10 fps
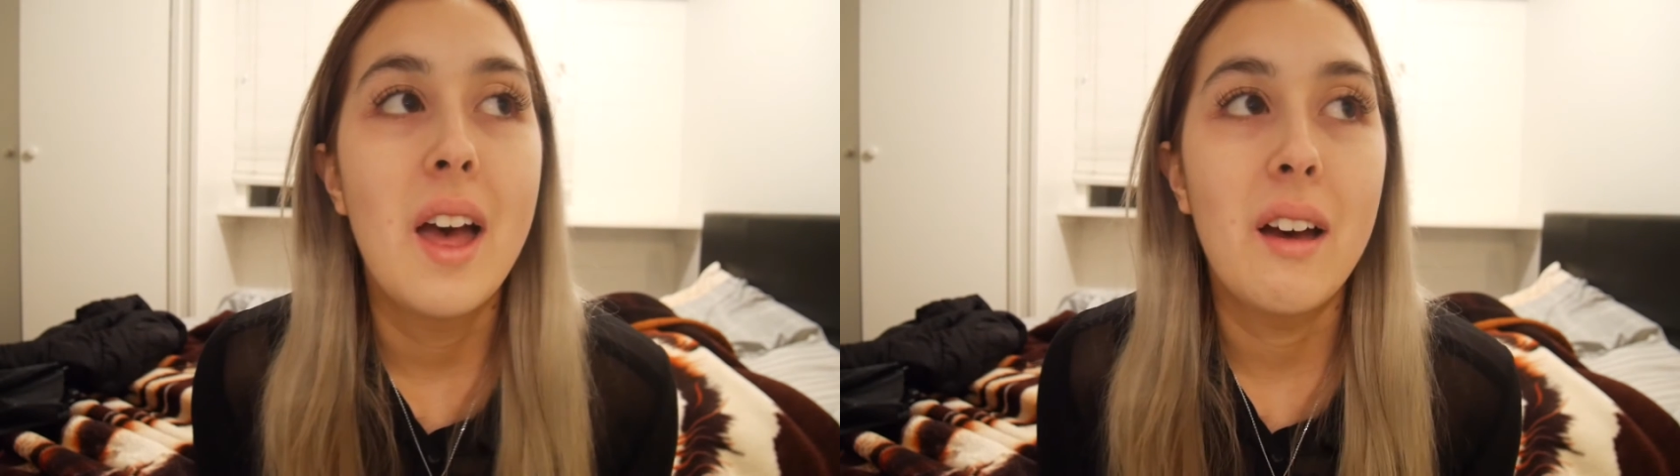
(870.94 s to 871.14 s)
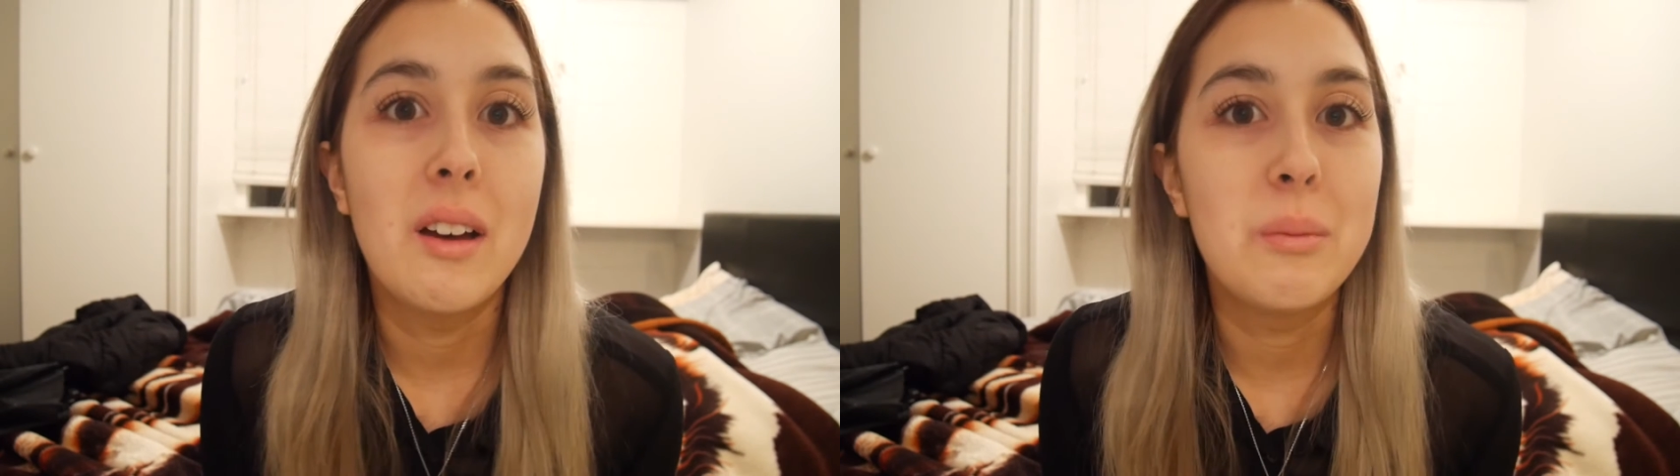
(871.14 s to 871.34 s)

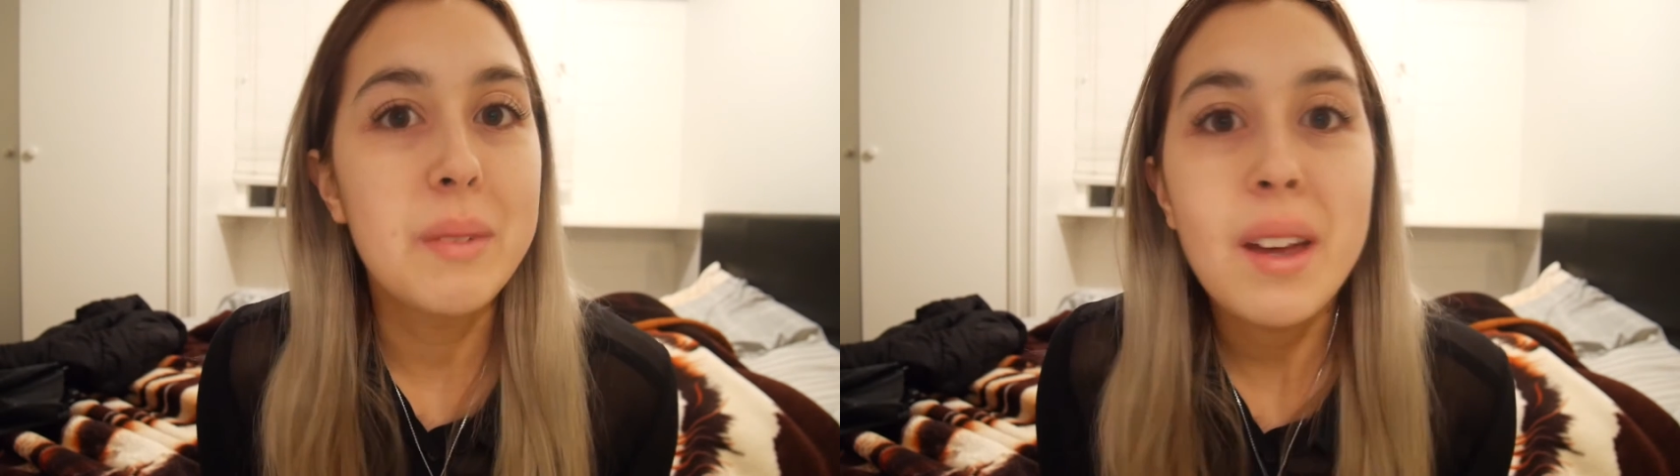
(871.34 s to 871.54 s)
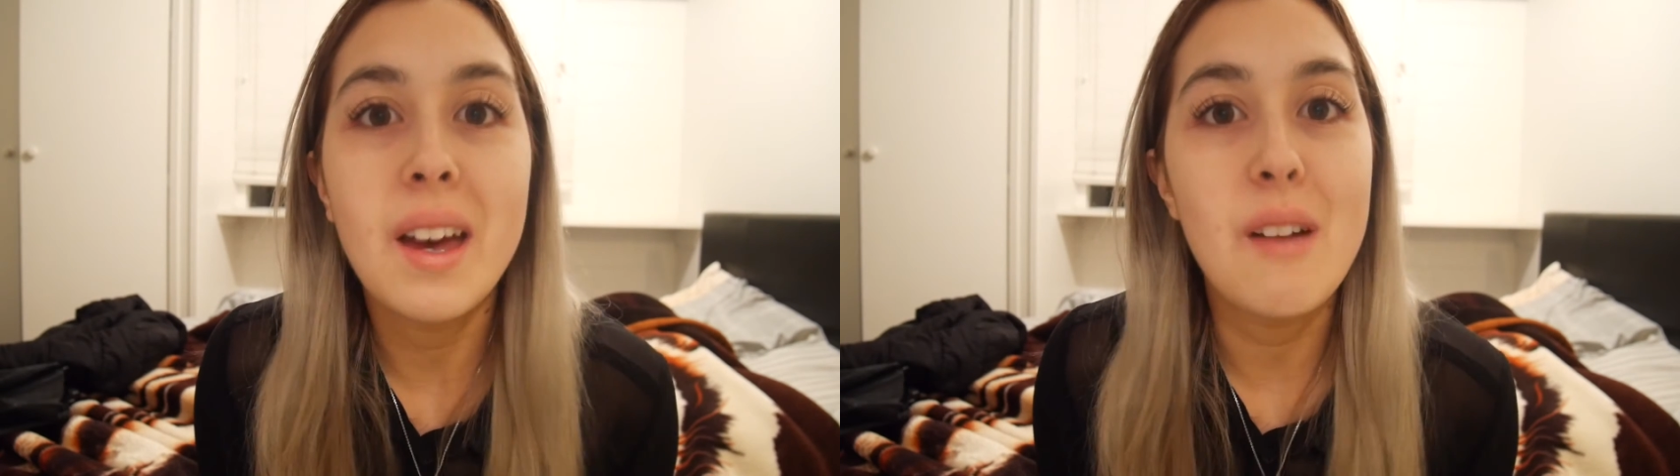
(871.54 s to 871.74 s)

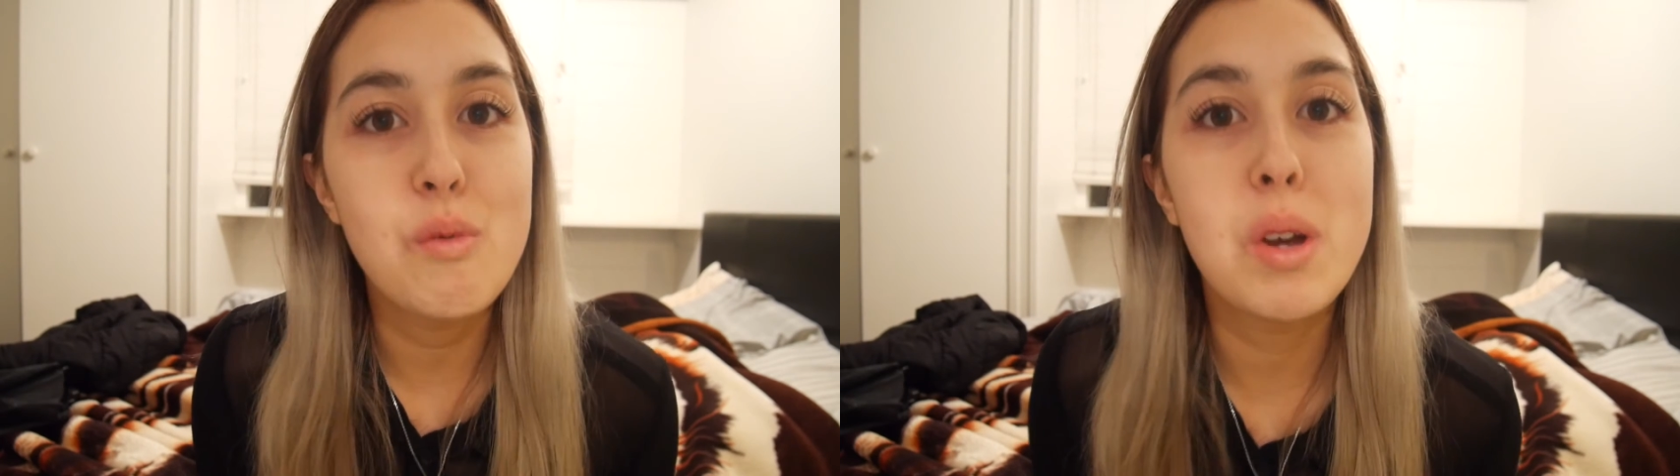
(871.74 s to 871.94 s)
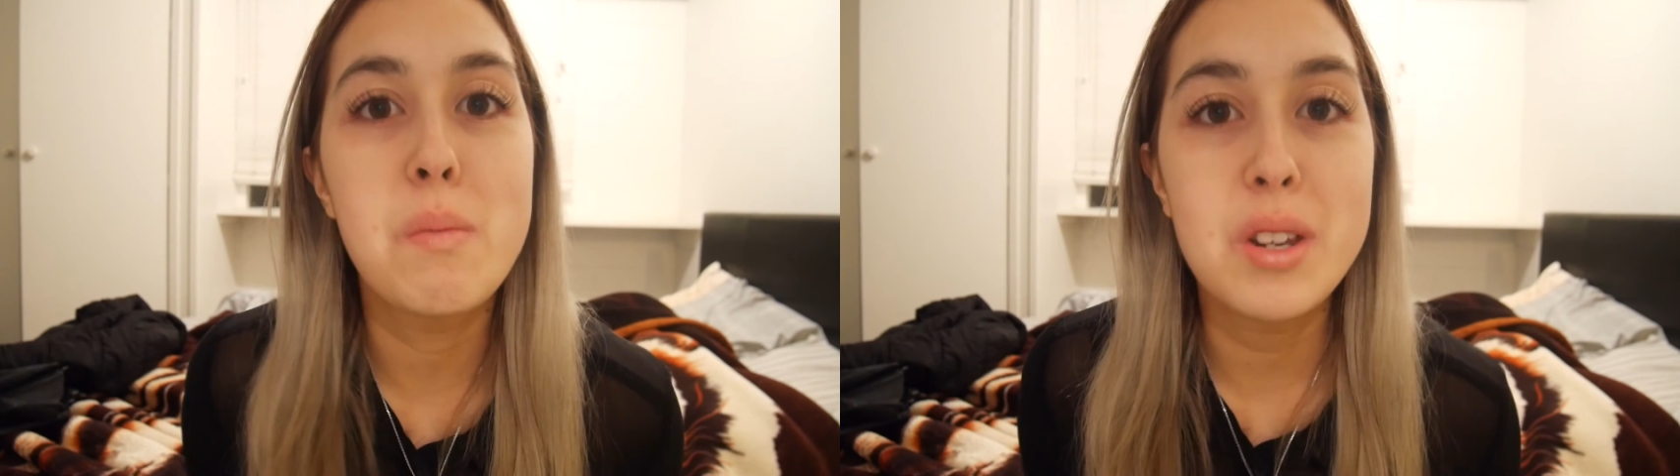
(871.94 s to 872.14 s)
Yeah, I
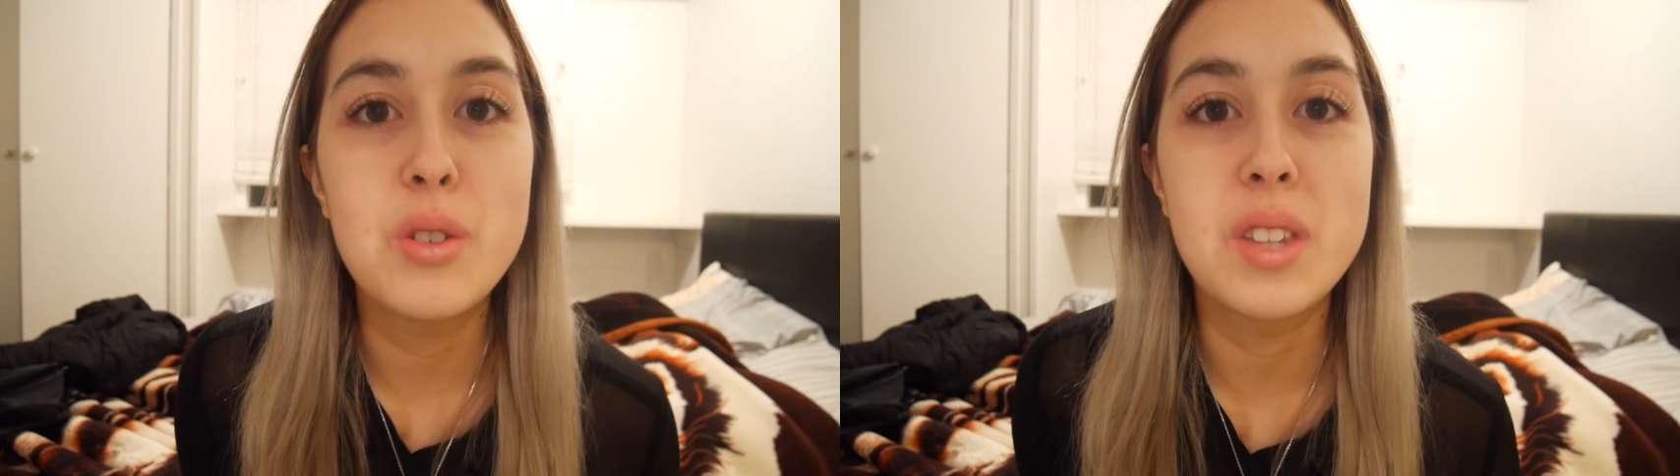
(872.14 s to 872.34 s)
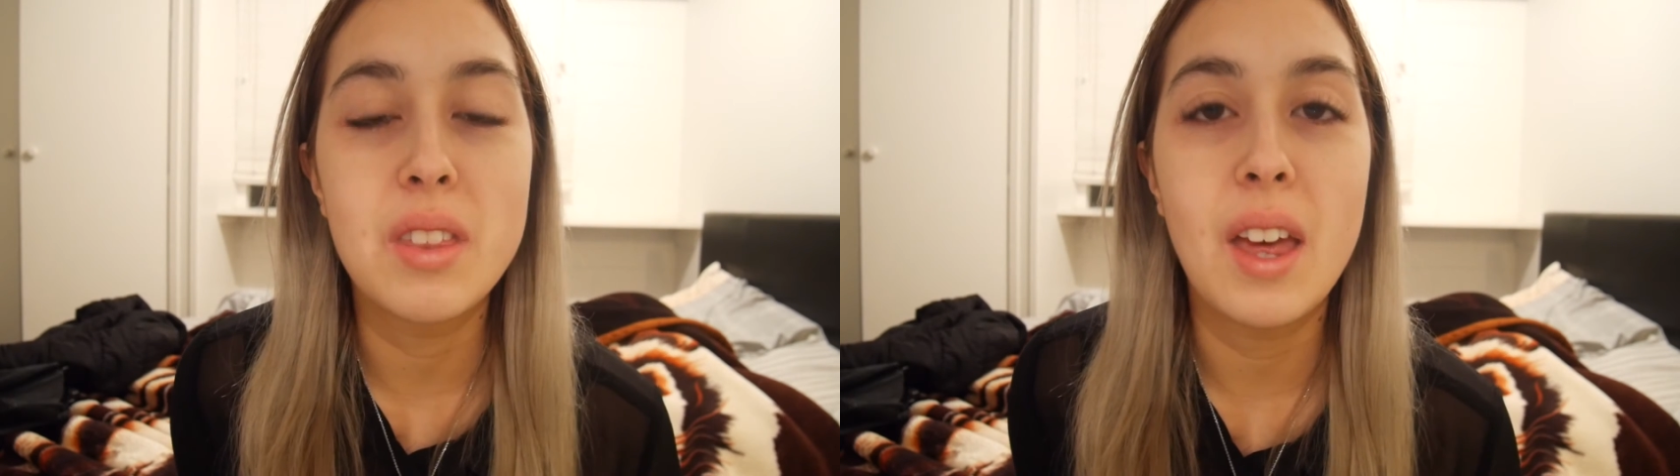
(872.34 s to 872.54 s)
recommend
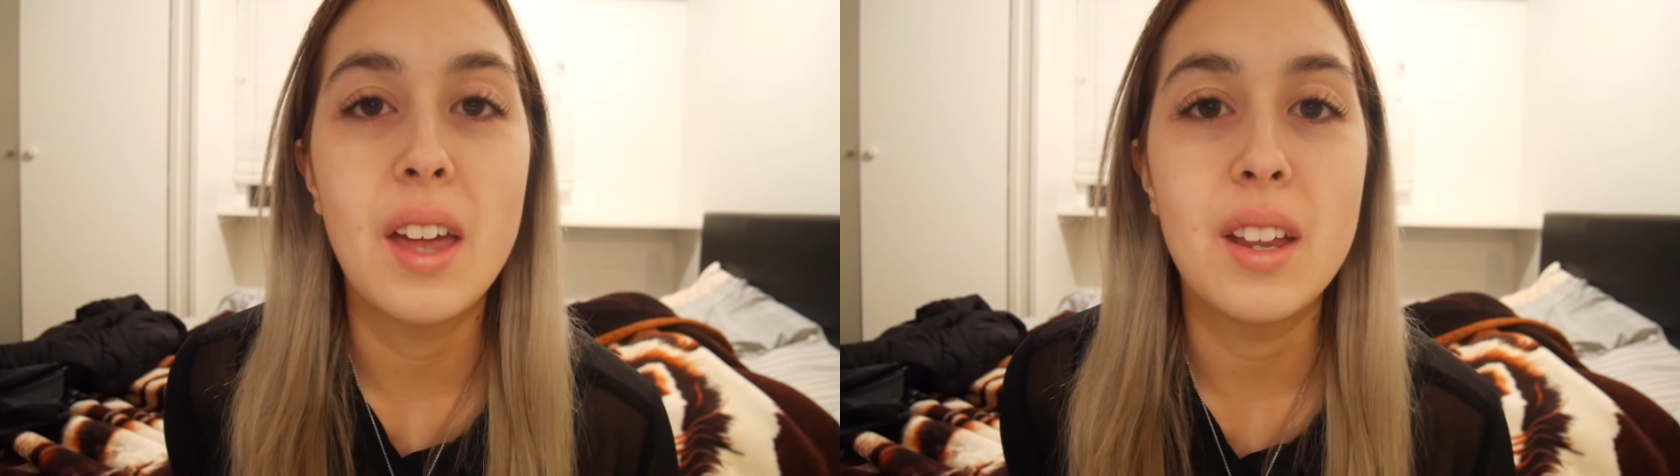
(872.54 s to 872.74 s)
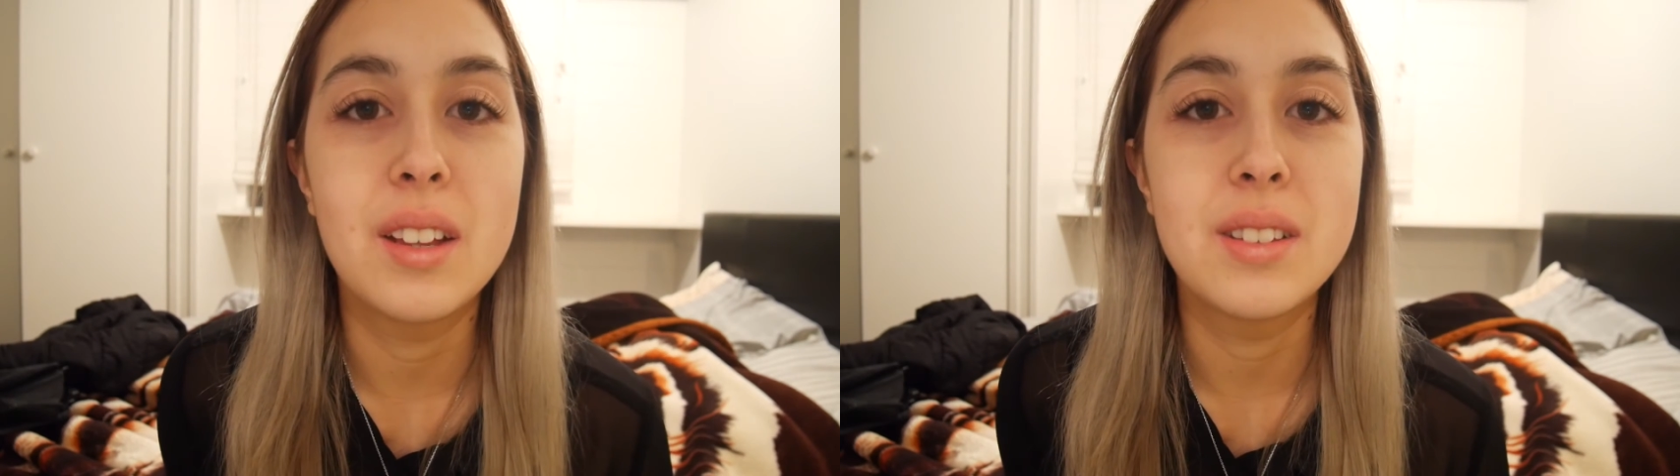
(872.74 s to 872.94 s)
using that.